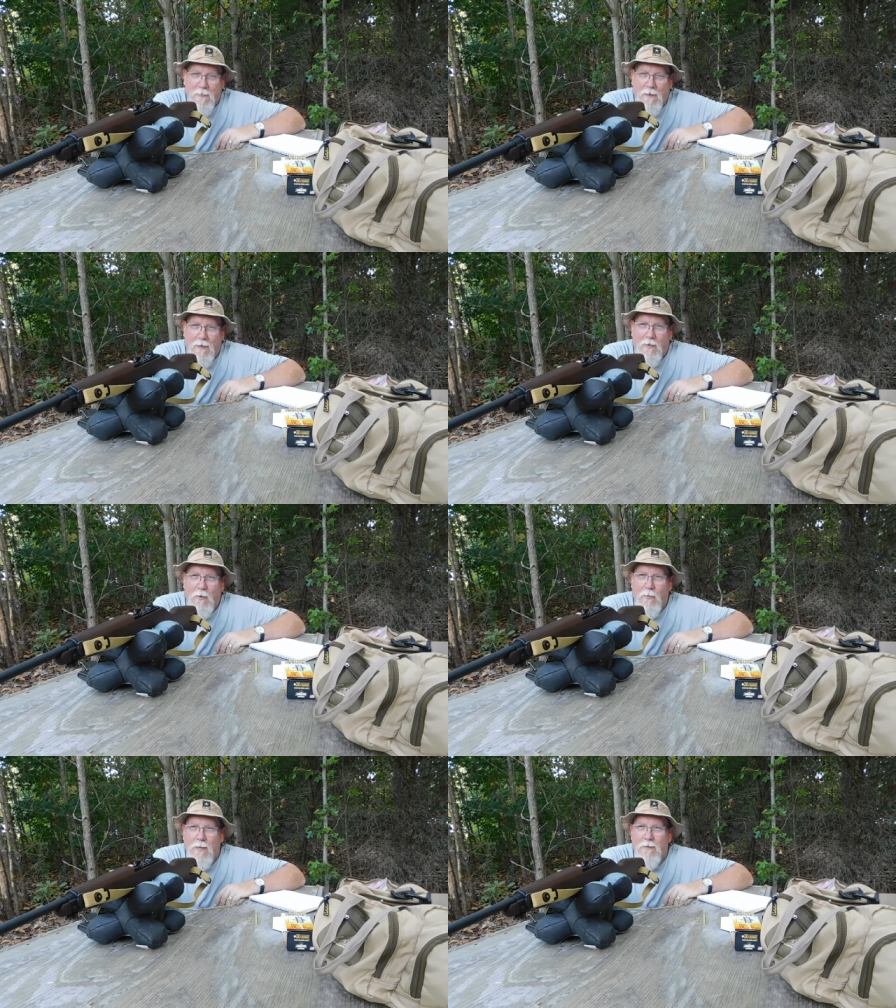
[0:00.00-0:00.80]
I
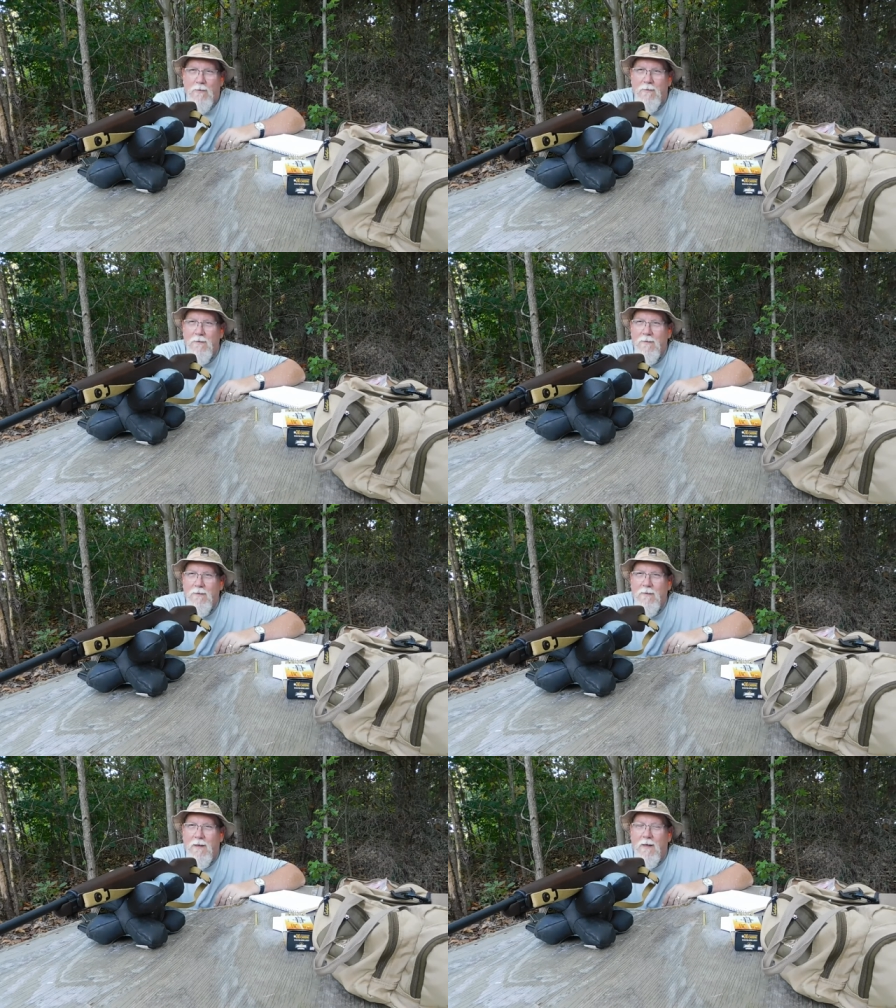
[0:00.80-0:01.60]
go in
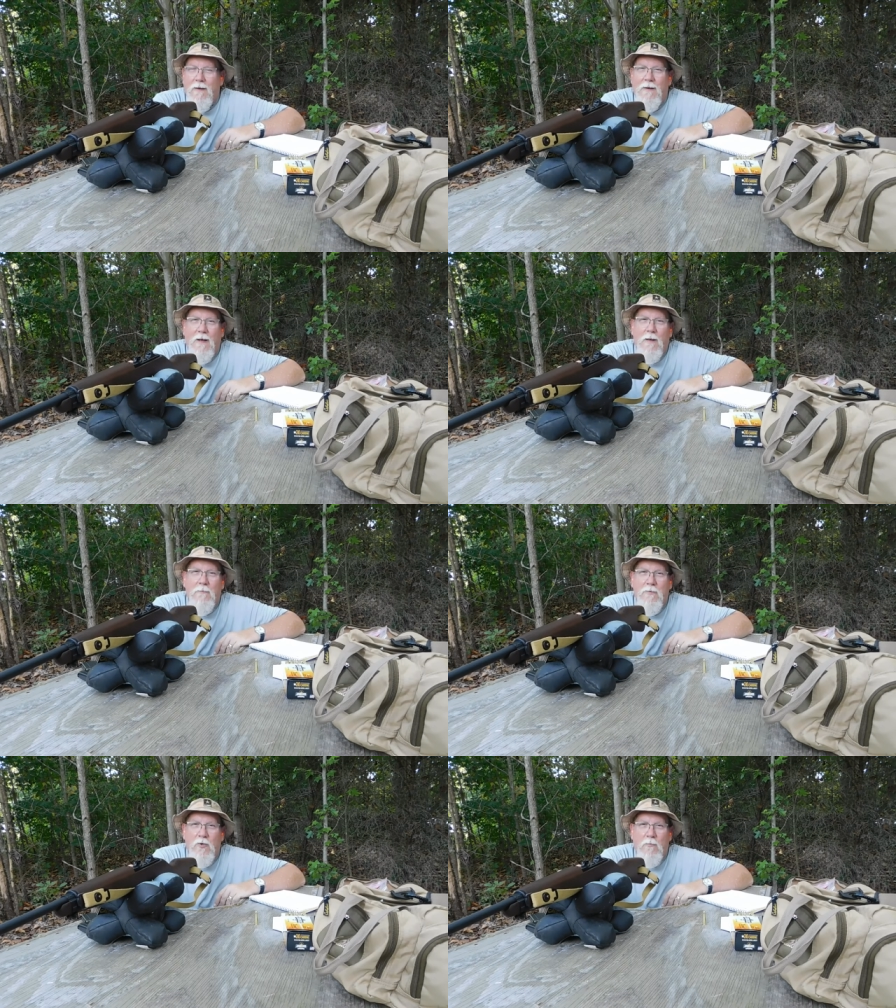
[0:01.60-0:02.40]
and
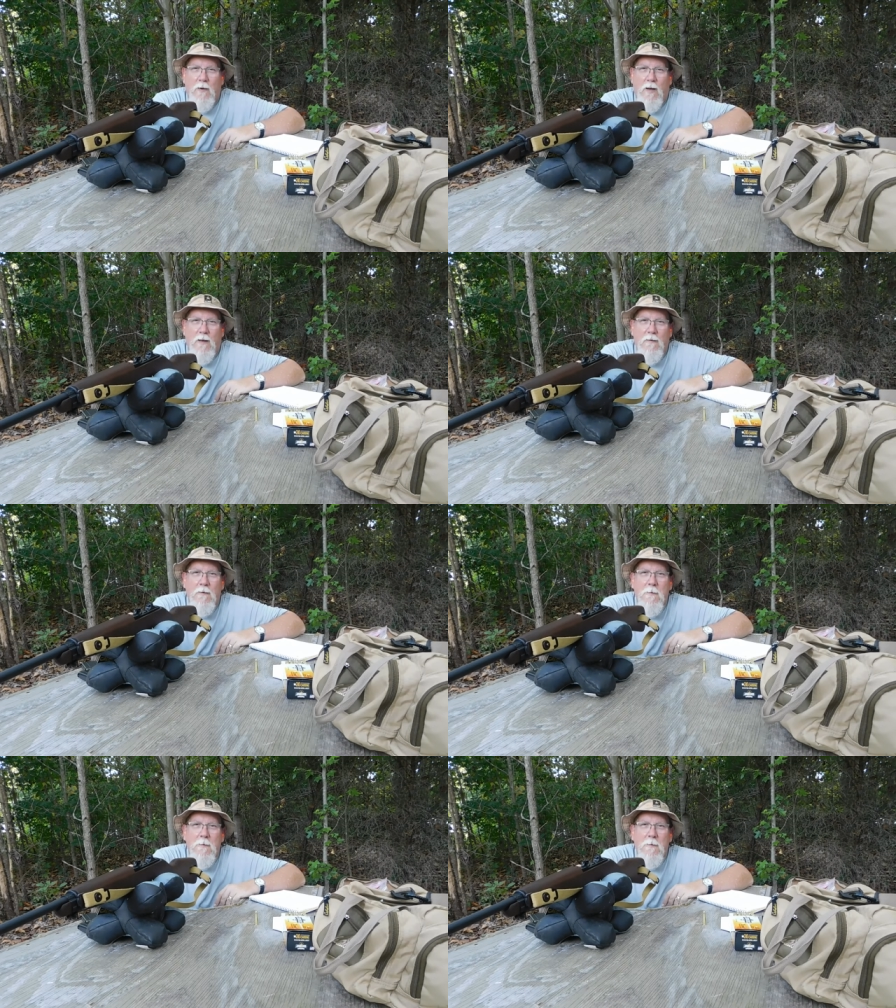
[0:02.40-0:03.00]
I'm doing my